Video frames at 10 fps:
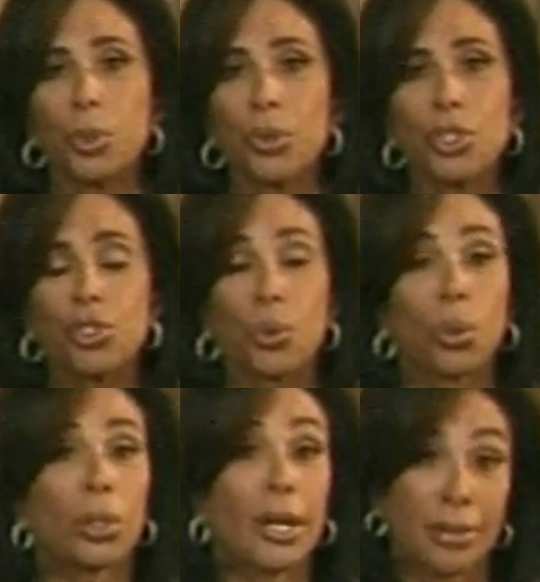Beauty
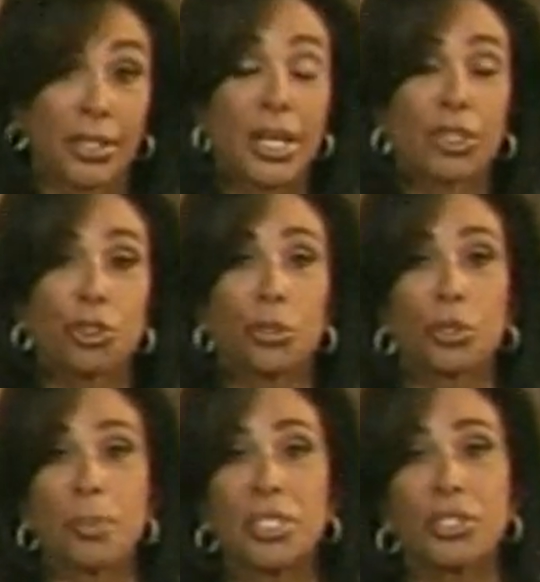School and the
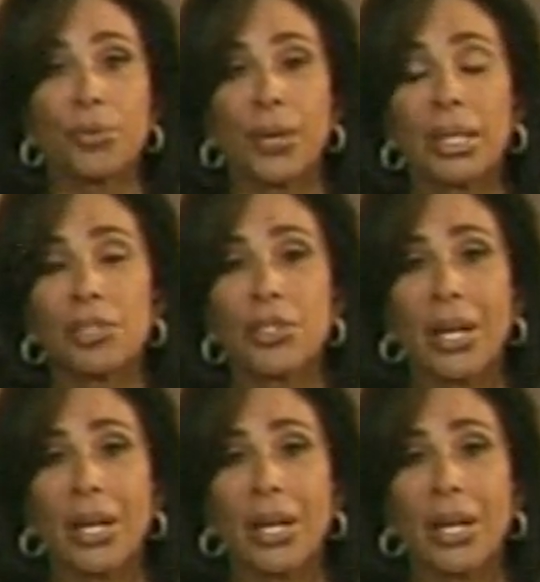National Domestic Violence